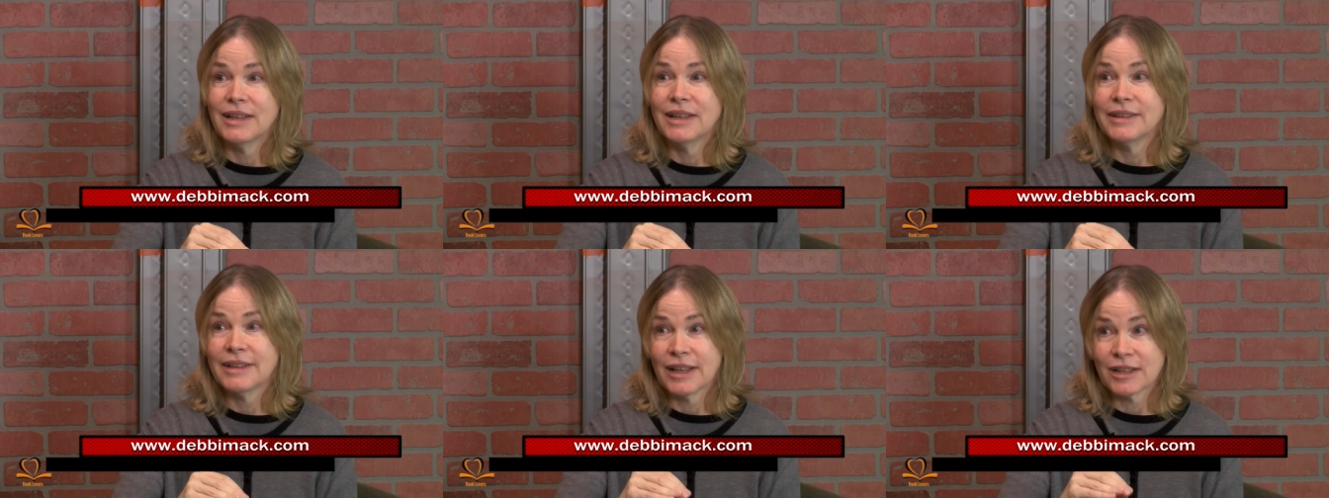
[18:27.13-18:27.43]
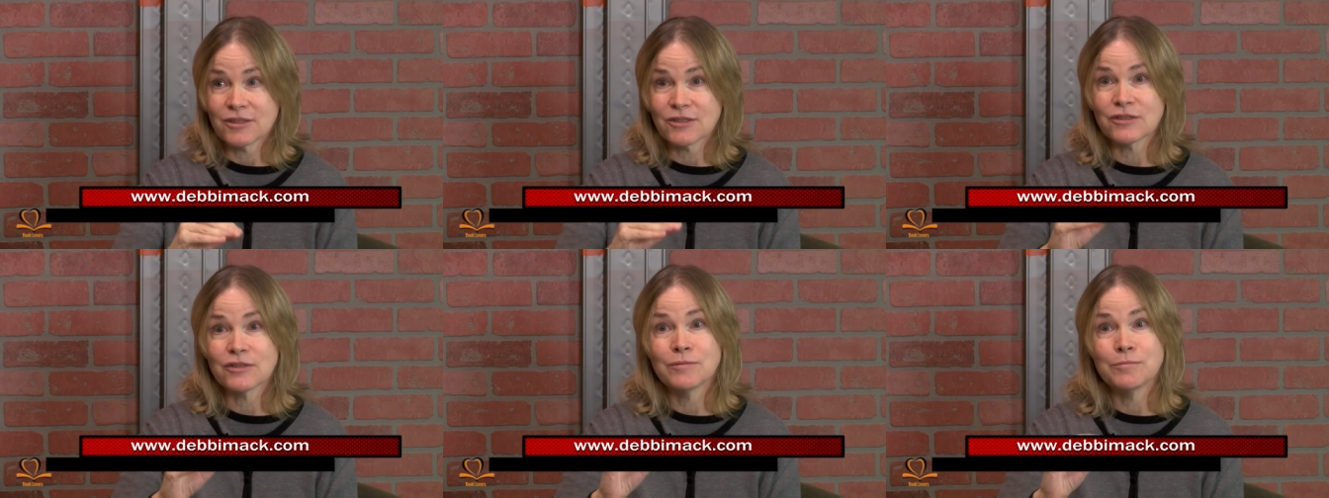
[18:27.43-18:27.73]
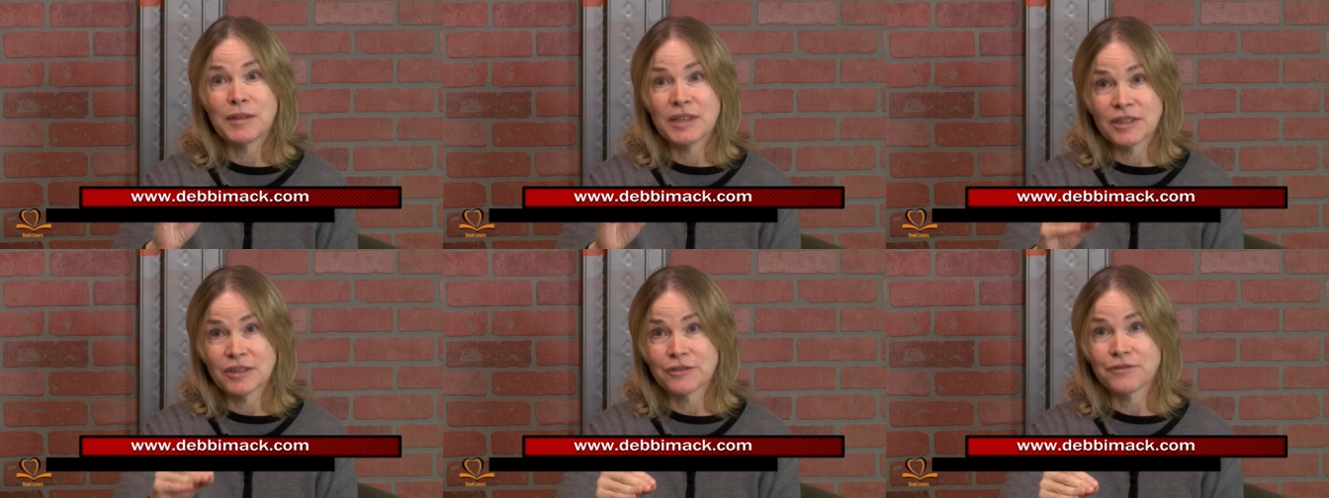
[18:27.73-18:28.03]
And actually
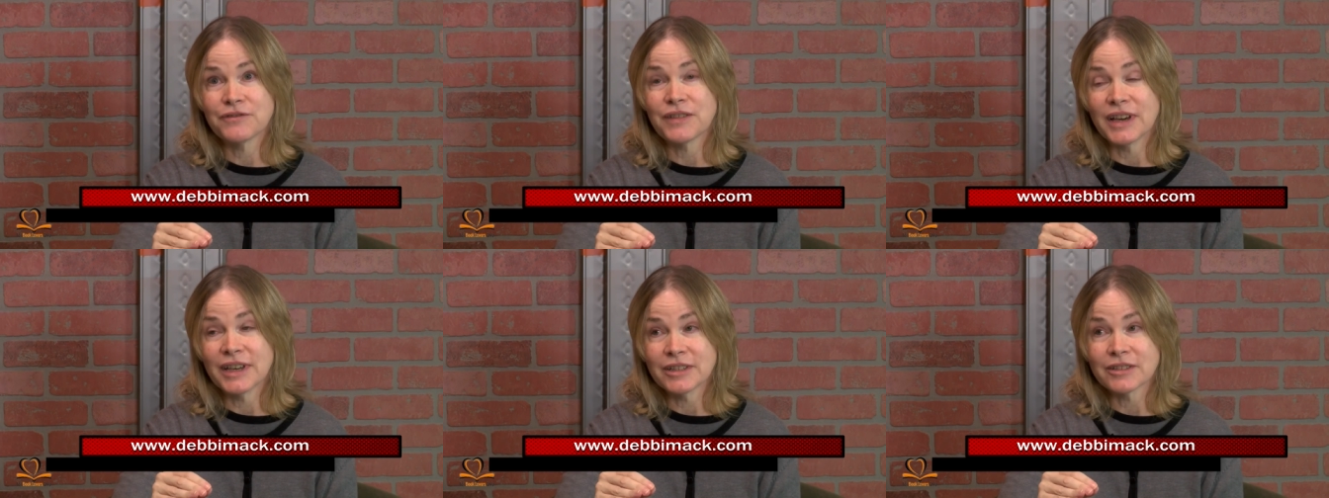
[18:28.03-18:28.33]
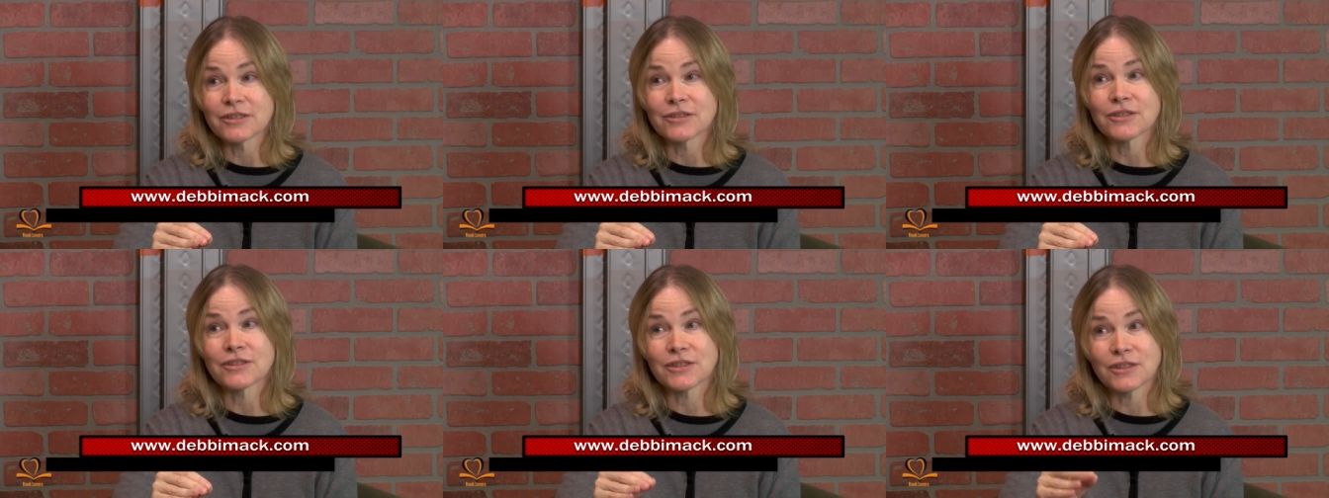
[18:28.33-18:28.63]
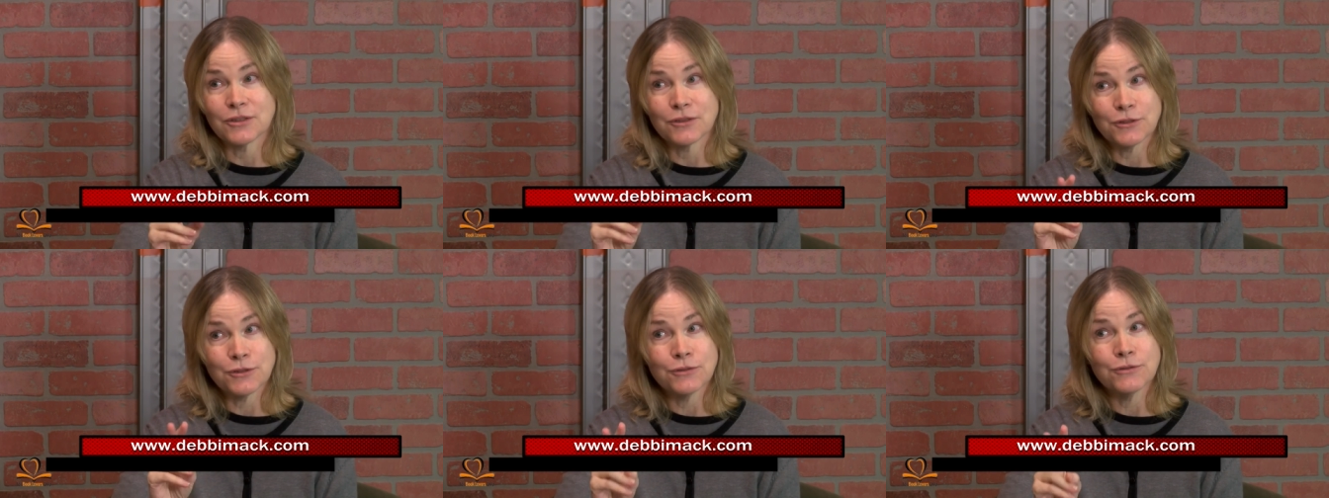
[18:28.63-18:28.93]
made the finals
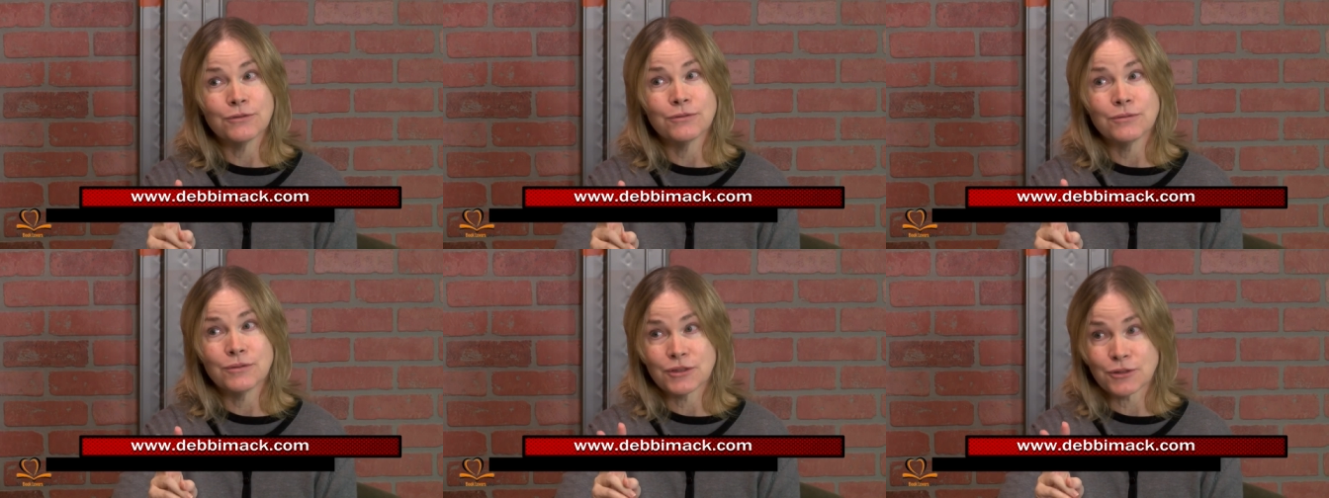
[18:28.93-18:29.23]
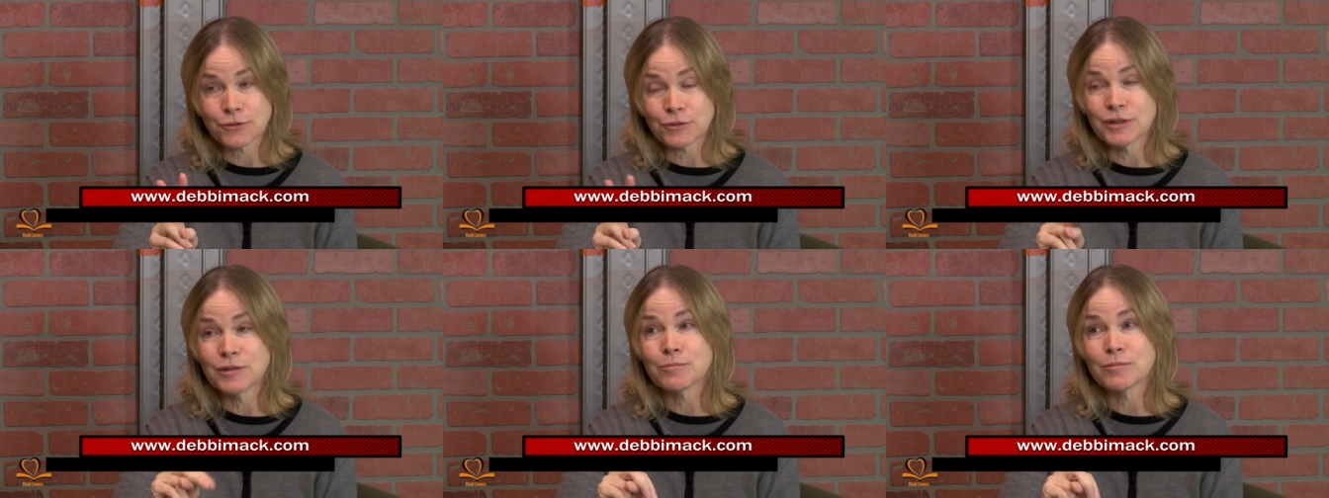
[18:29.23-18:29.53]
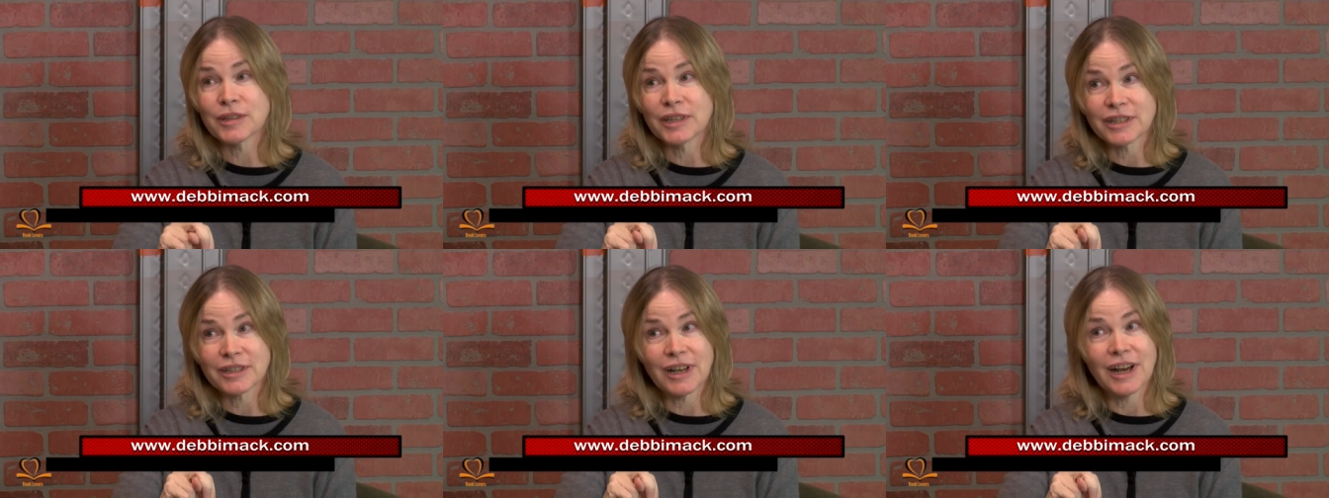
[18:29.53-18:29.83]
in two
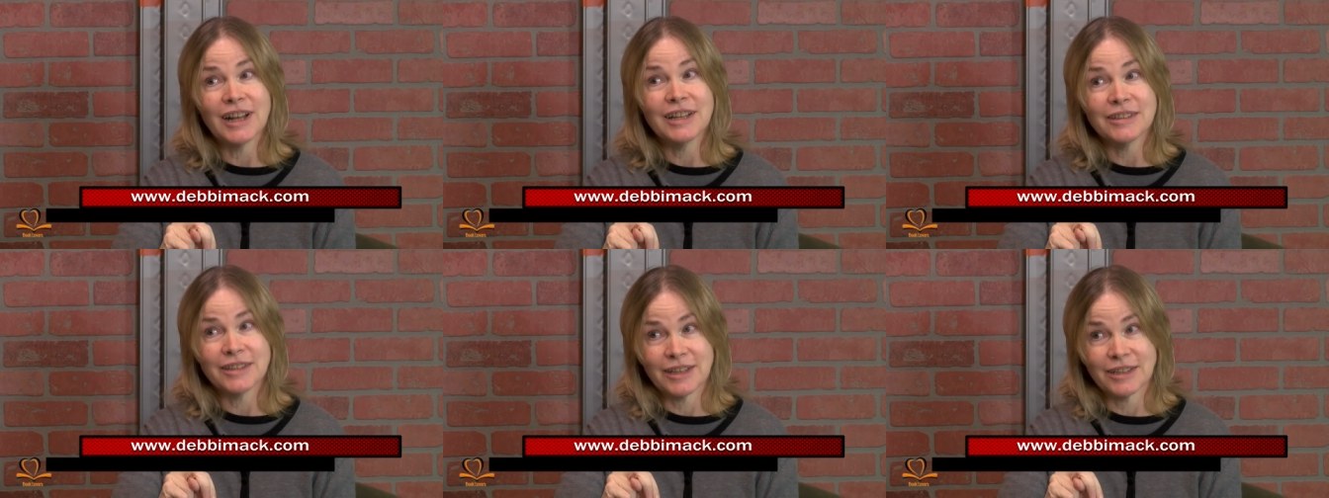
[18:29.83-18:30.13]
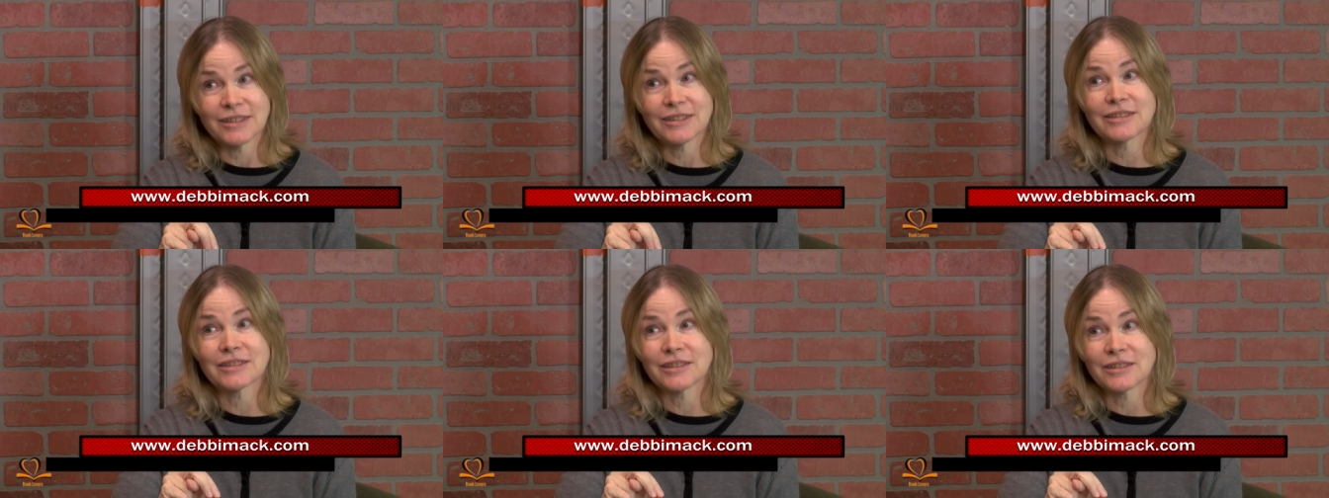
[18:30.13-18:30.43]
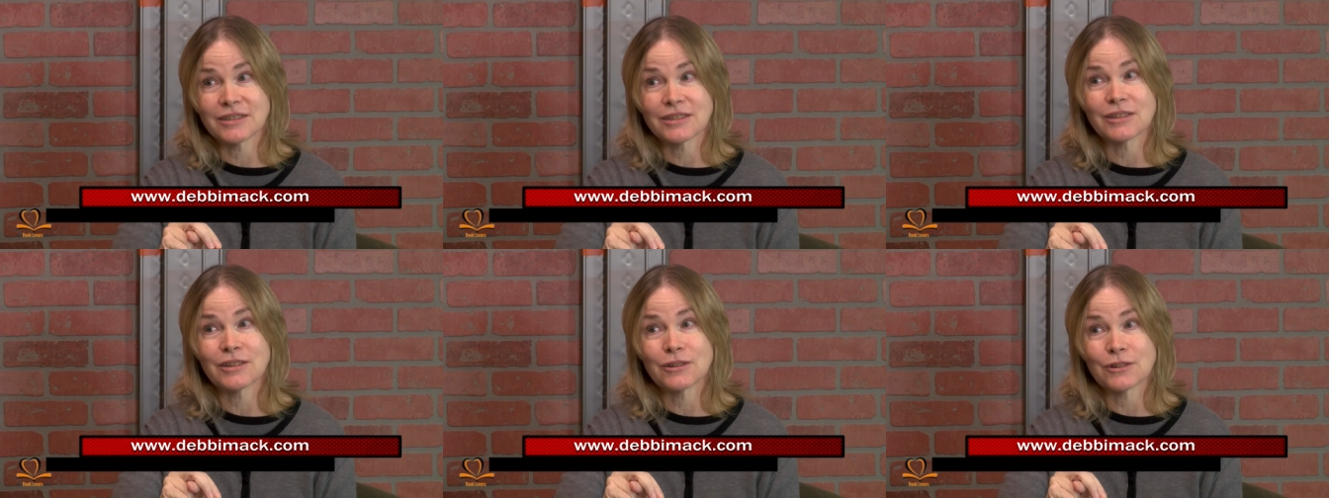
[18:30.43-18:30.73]
screenplay contests
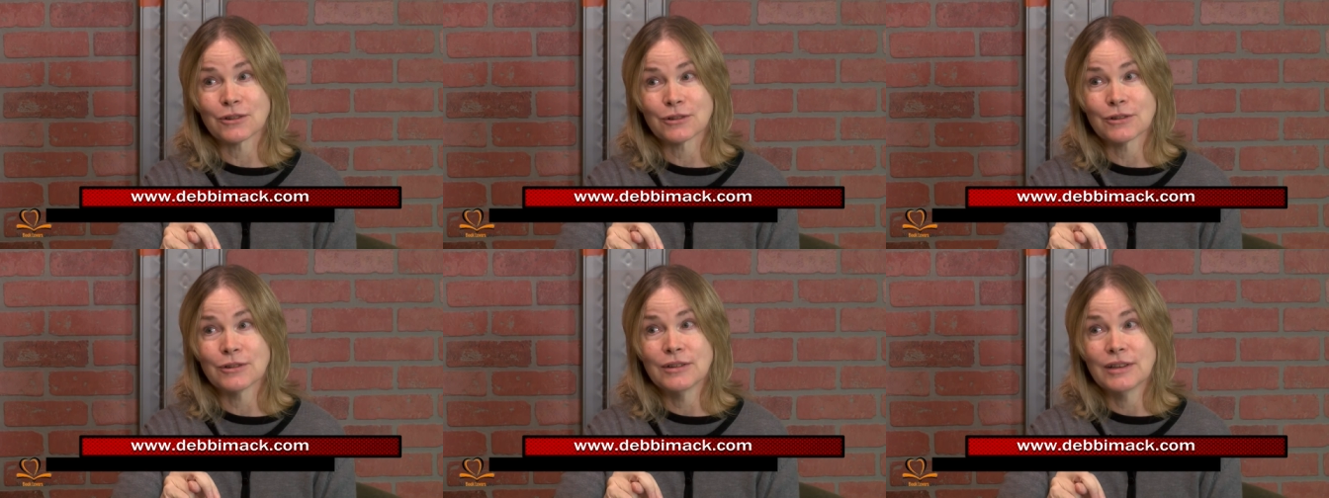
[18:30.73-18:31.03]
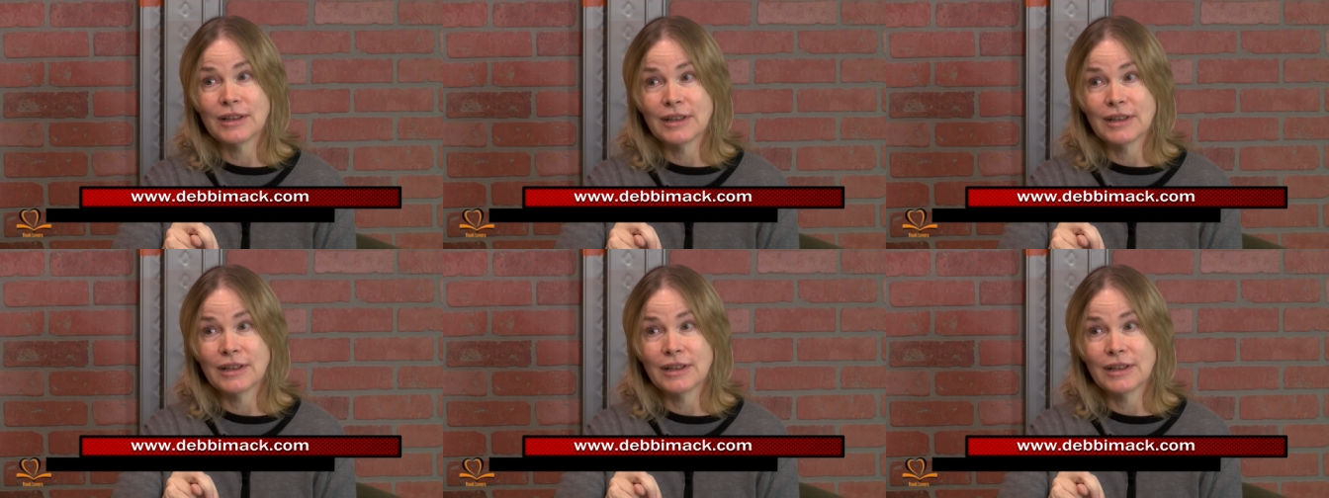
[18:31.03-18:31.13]
this year,